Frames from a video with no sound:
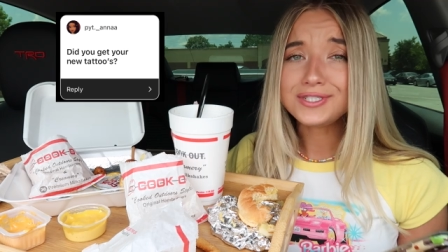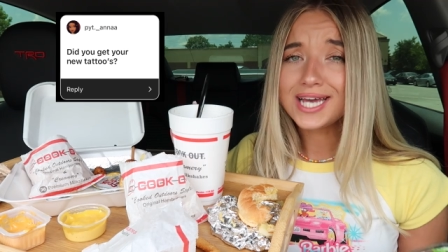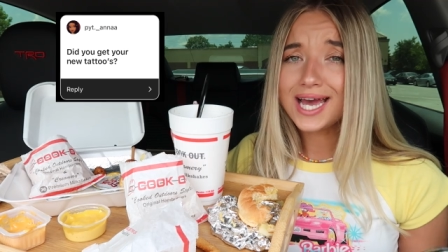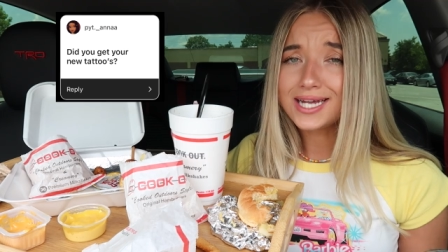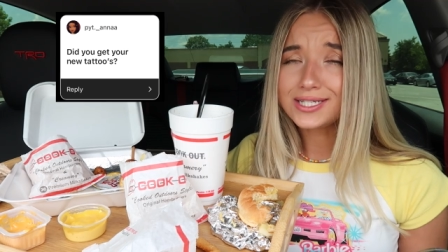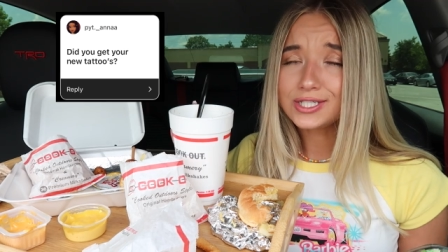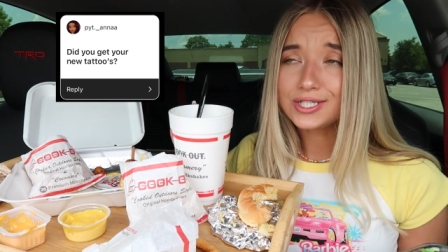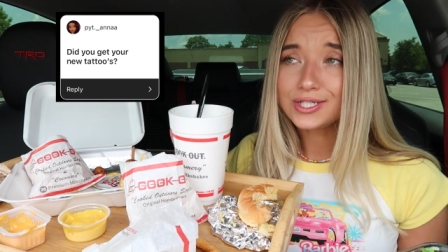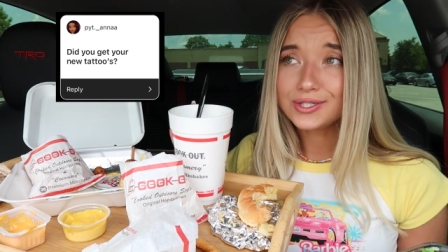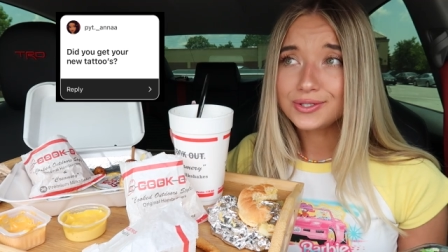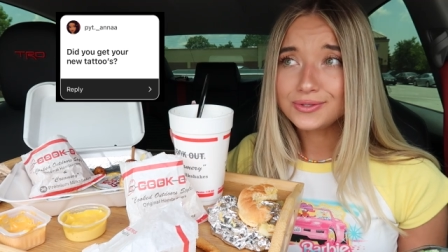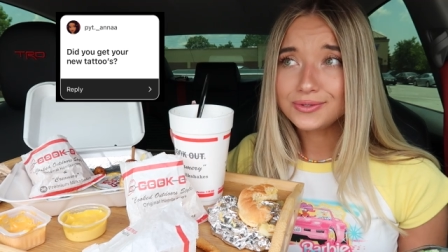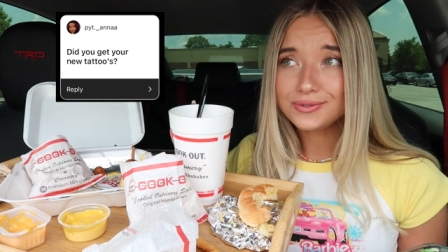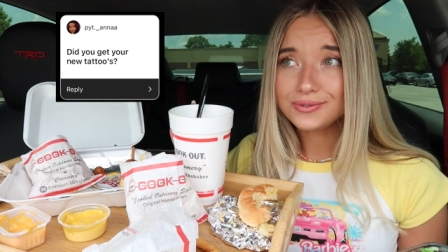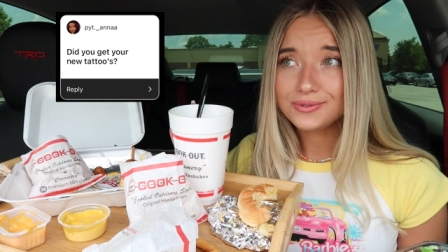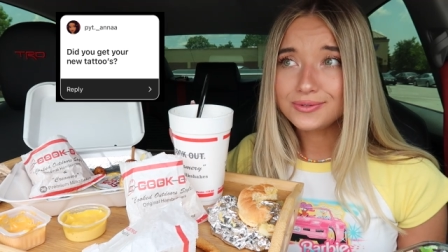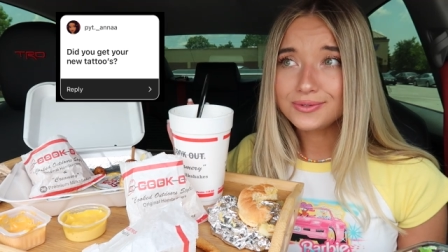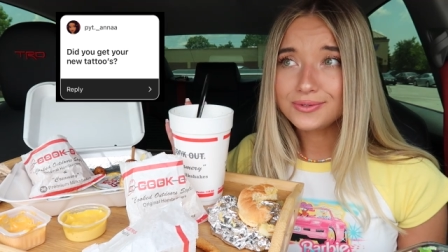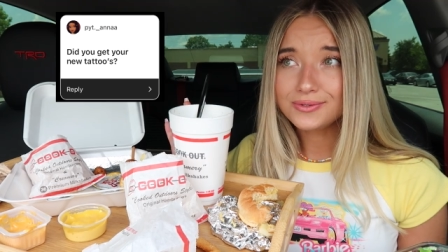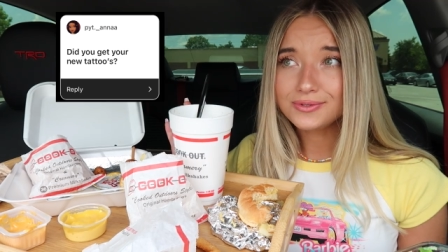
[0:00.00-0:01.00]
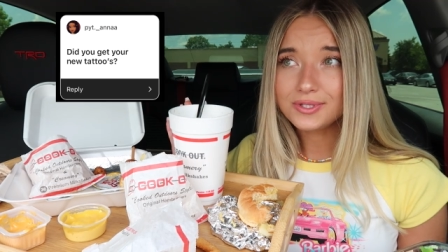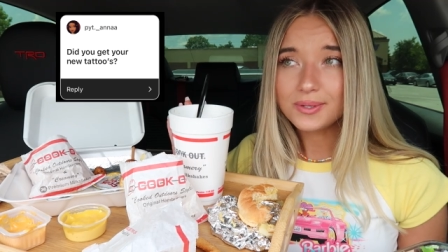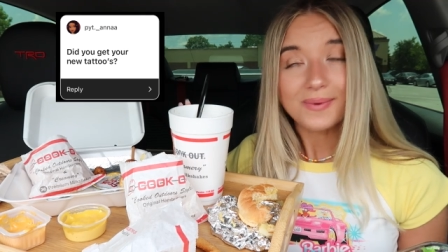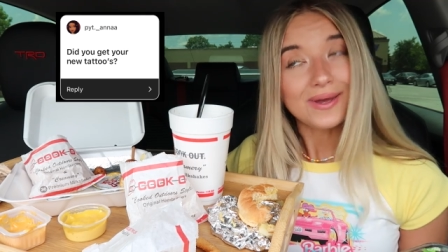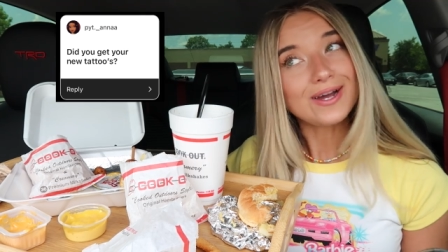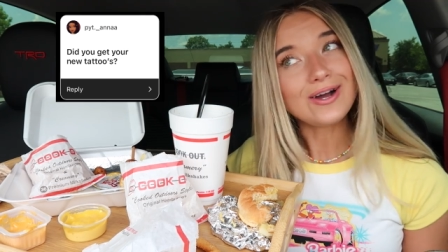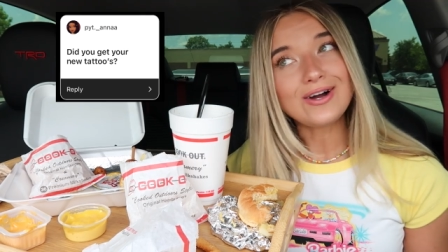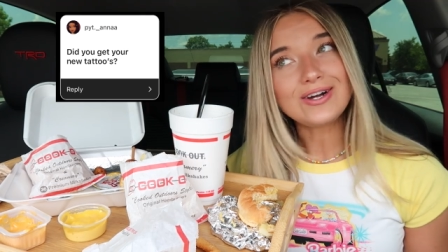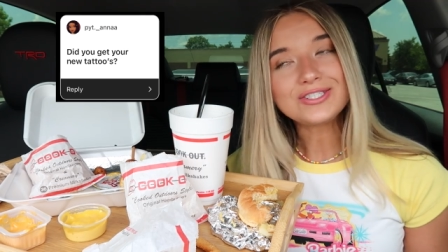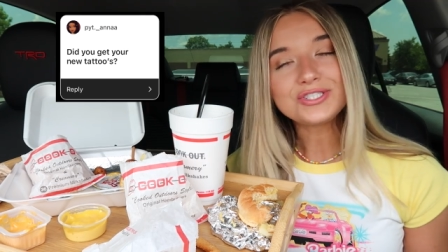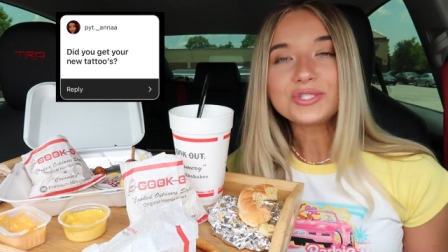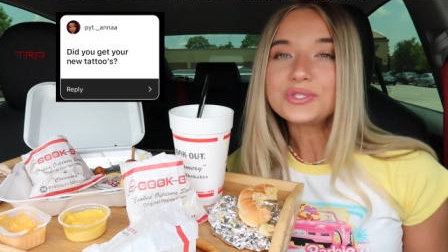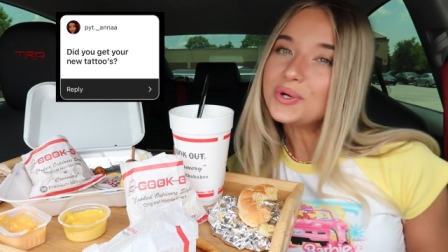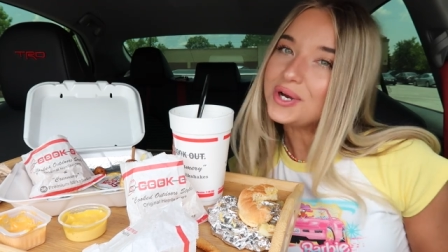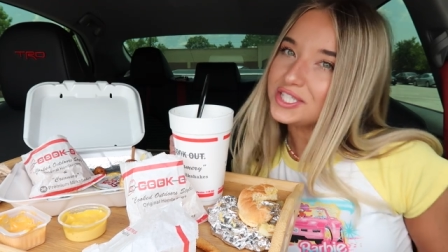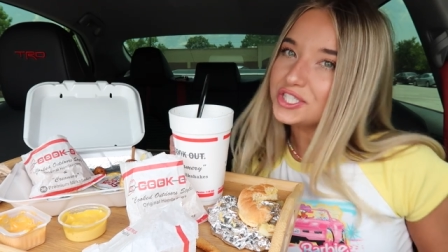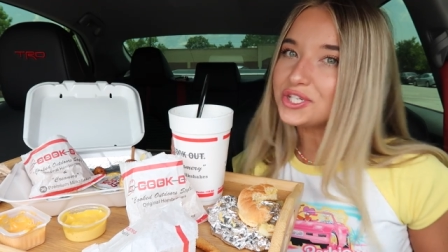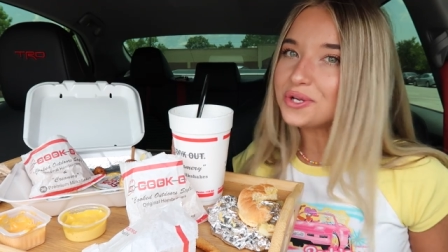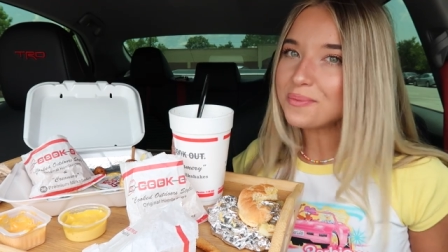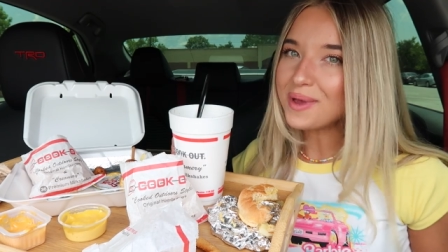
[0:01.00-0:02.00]
tattoos? Oh my gosh, this
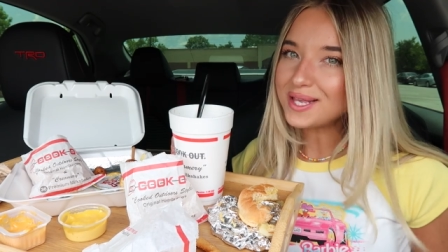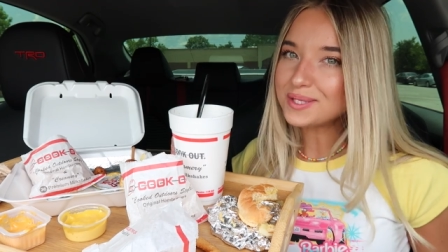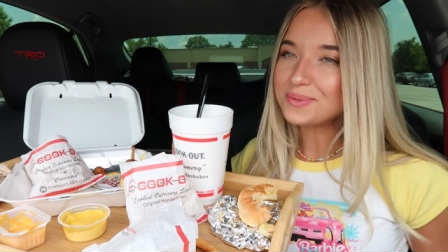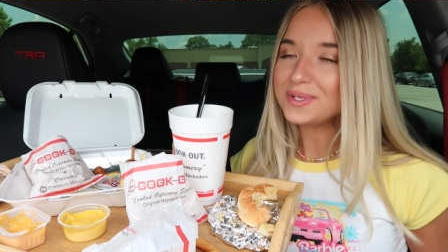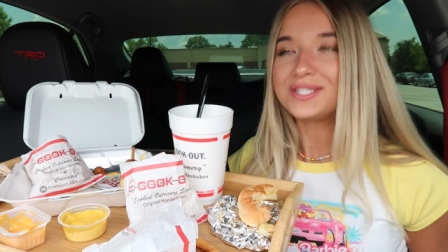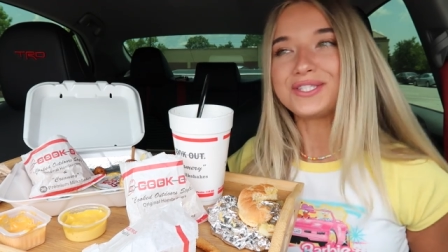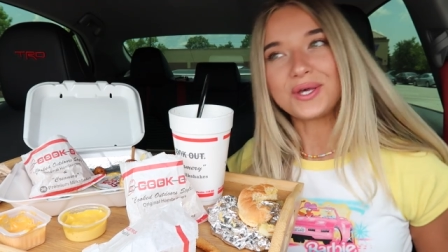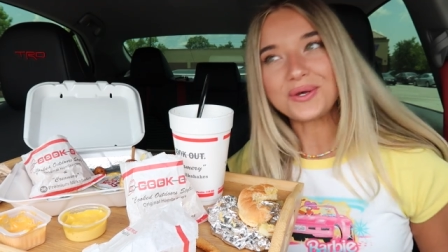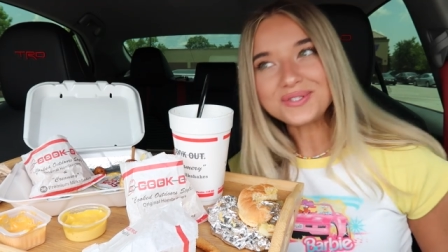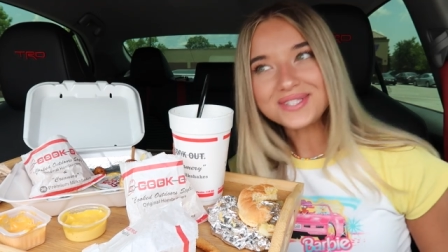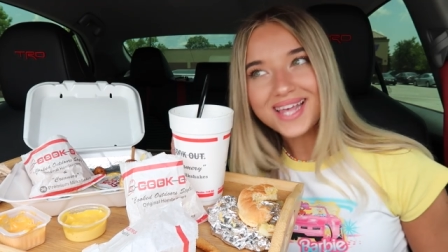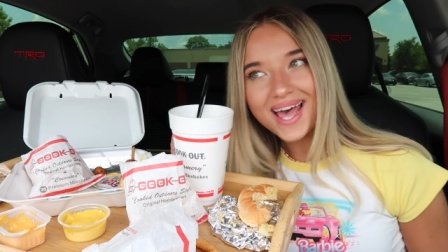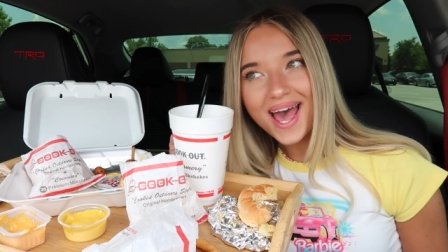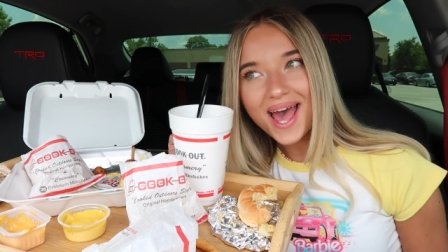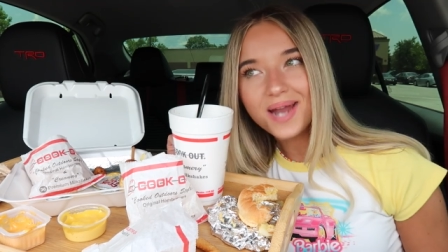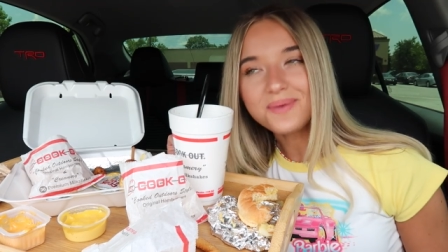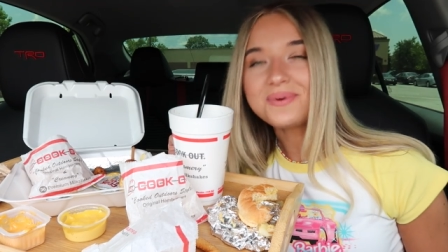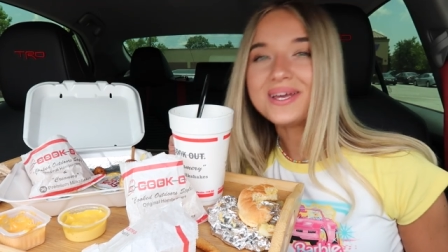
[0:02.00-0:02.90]
question makes me so sad,